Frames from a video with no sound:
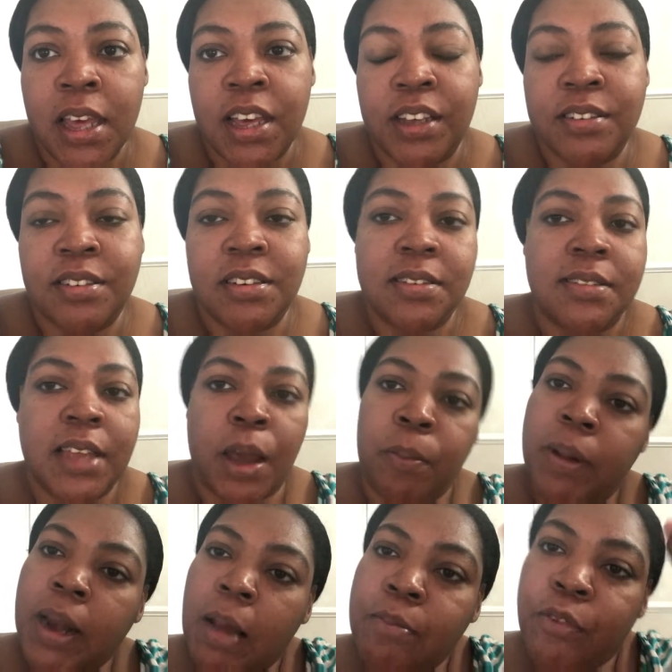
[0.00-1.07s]
It's just that
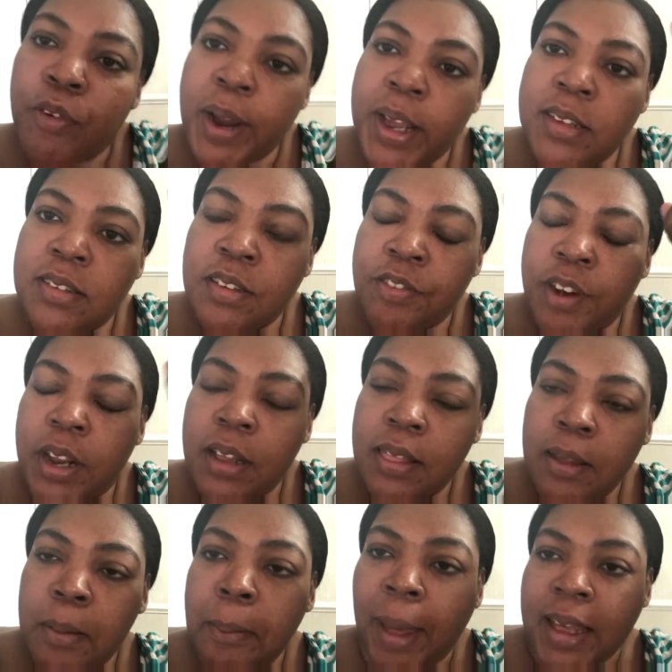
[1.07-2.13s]
when I'm razoring
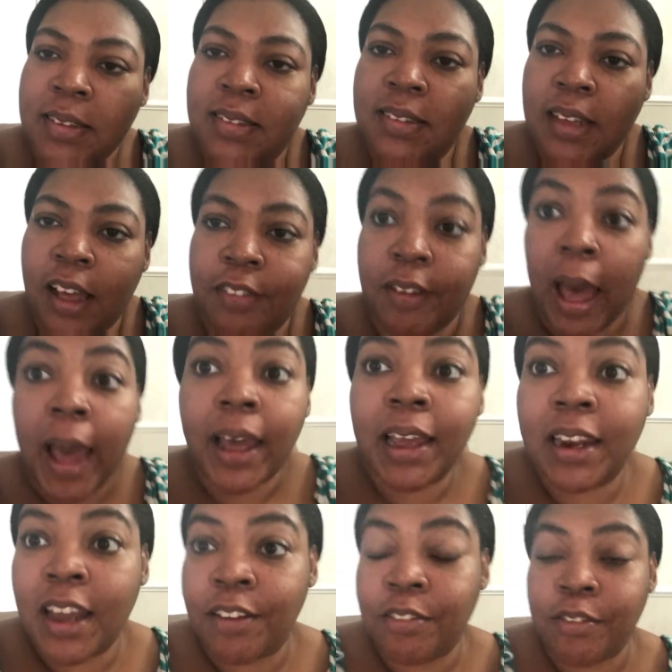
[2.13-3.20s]
them myself, I
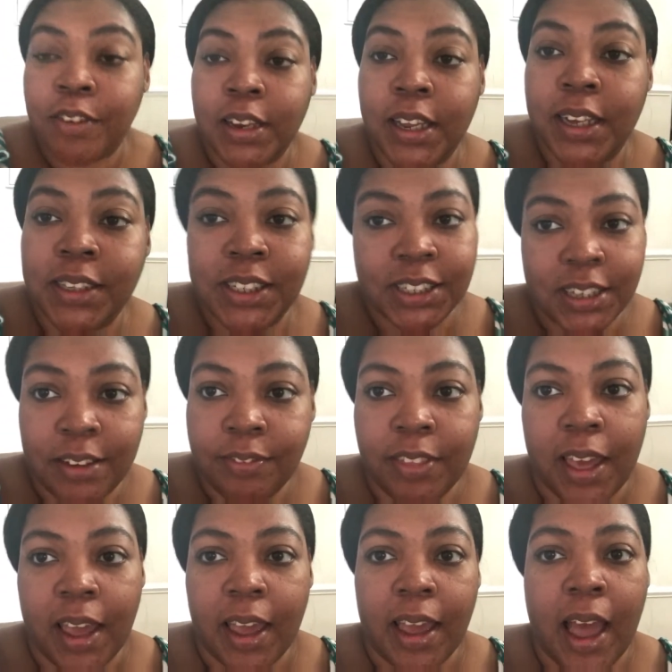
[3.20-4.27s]
can never really achieve
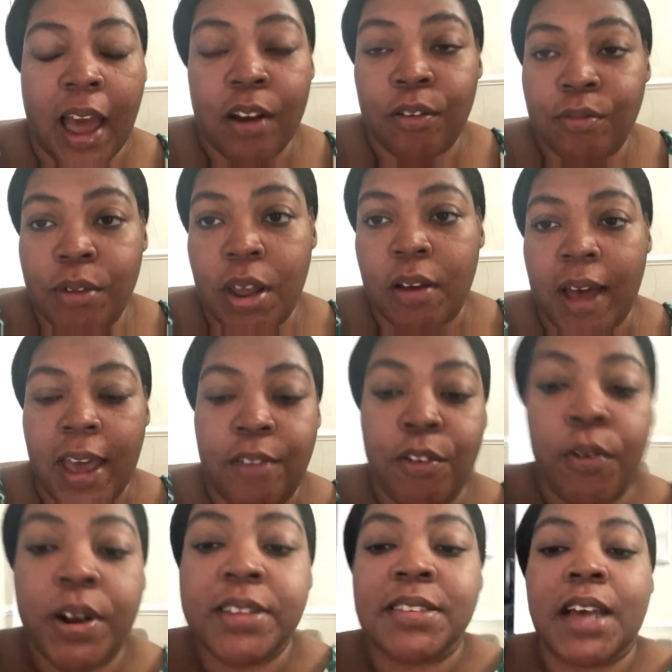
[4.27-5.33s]
that. I don't know. I have a
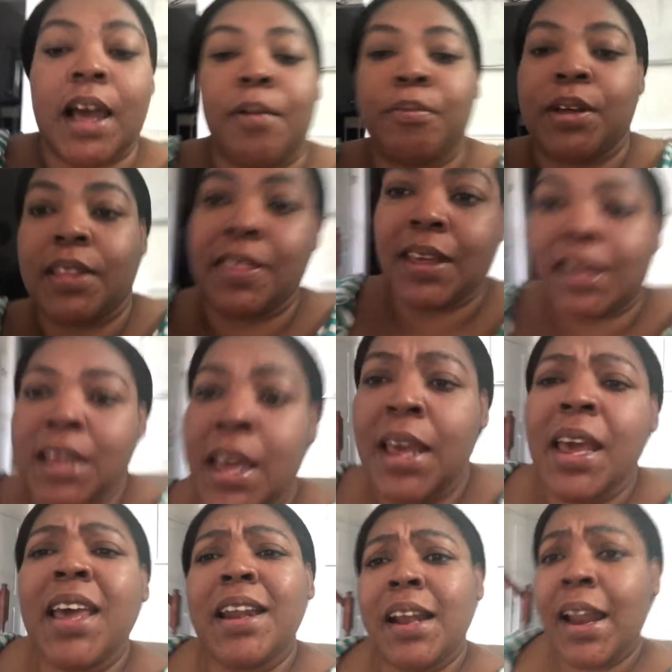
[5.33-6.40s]
hard time with it.
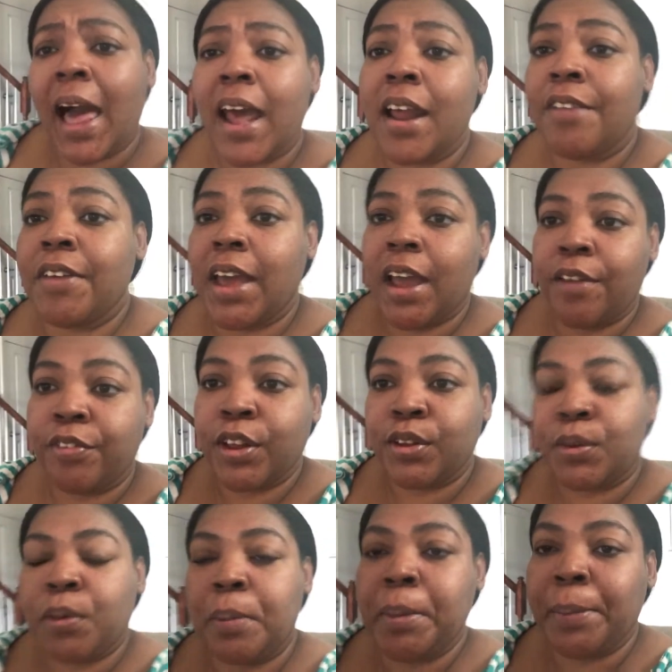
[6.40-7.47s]
And a lot of it have to
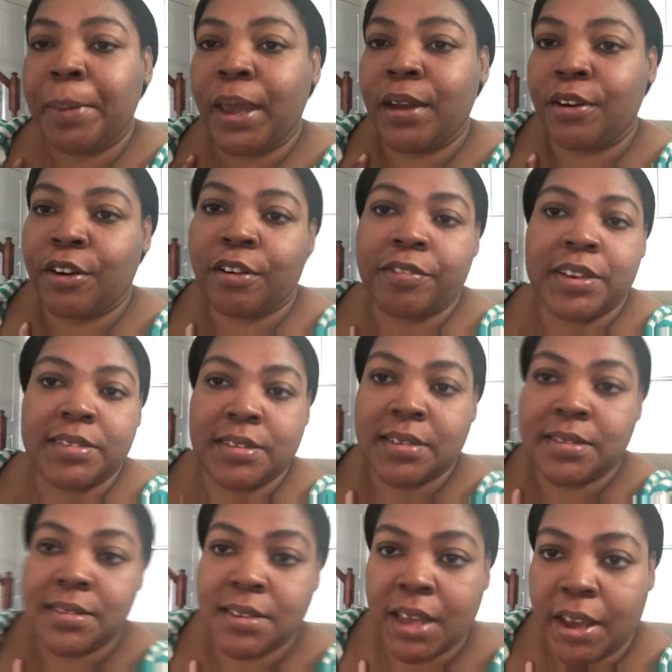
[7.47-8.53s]
do with me being nervous
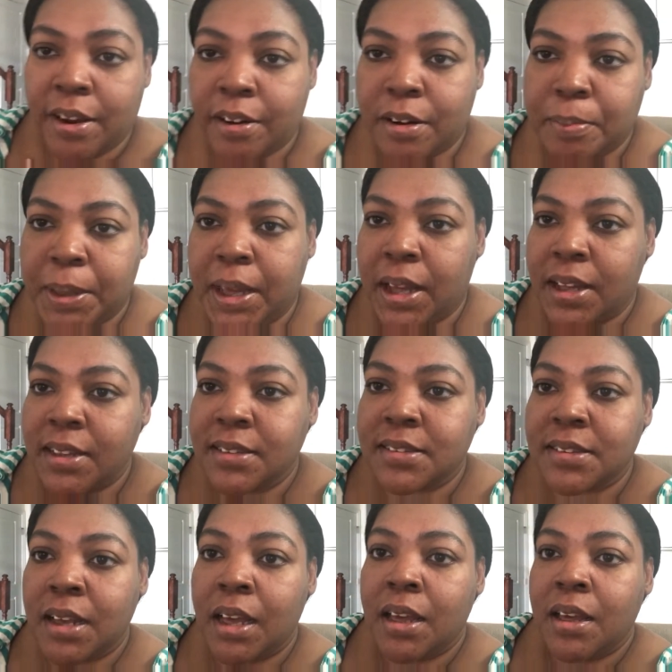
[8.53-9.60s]
and scared
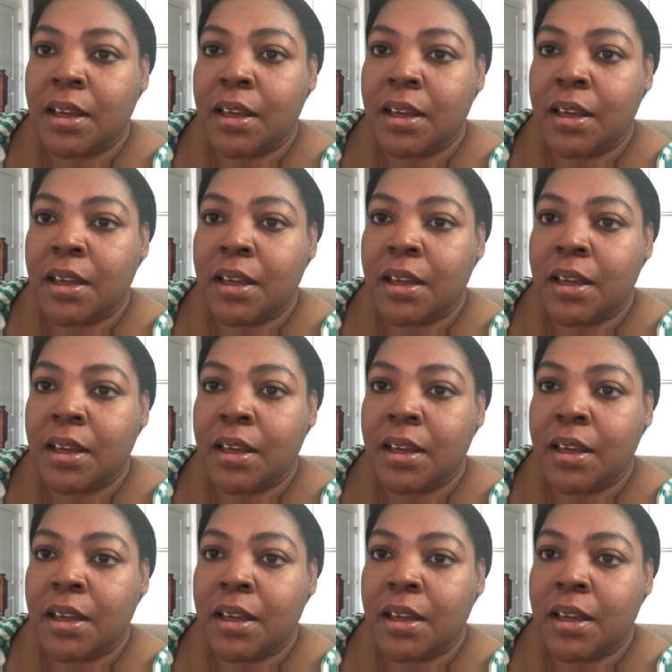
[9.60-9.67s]
because